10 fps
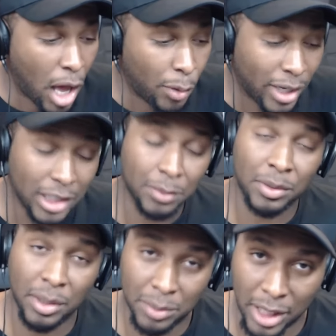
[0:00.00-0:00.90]
I would've got
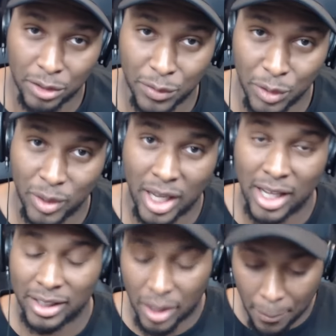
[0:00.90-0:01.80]
some subtitles for you
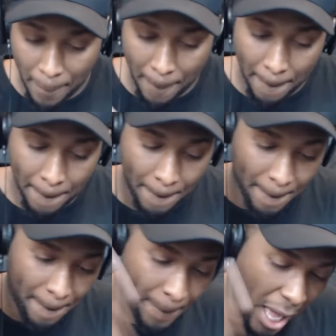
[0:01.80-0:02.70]
guys.
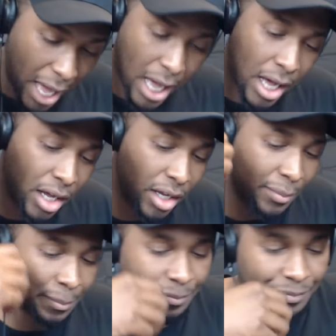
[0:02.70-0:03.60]

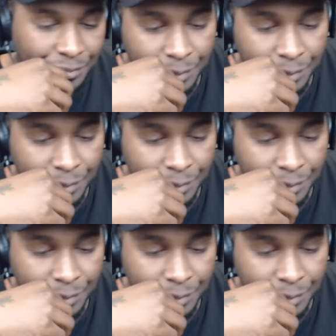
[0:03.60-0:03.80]
Um